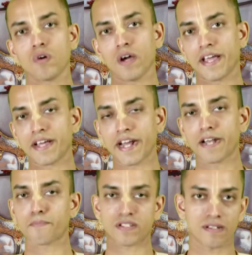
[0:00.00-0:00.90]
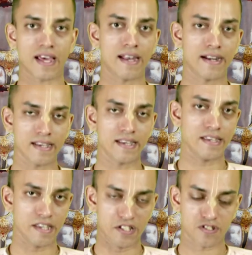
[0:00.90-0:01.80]
how a great personality
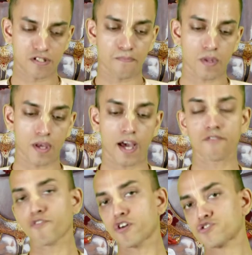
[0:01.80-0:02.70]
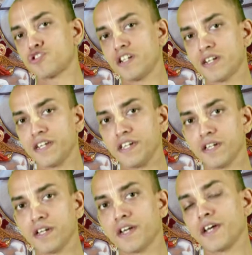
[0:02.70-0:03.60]
he is. Unfortunately,
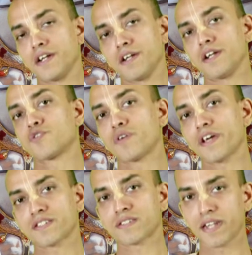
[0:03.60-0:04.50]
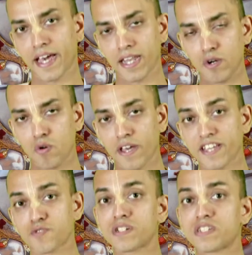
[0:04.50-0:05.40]
in today's scenario,
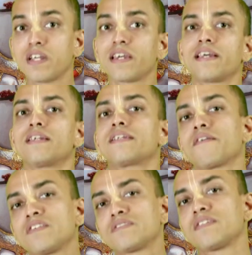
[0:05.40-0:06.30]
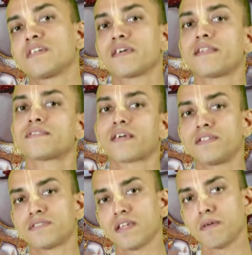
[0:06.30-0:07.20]
especially in TV serials
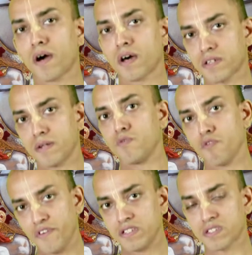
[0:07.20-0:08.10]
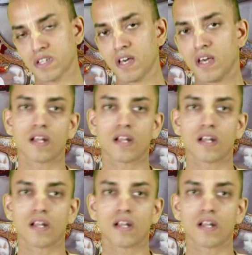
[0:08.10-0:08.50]
and cinemas and movies,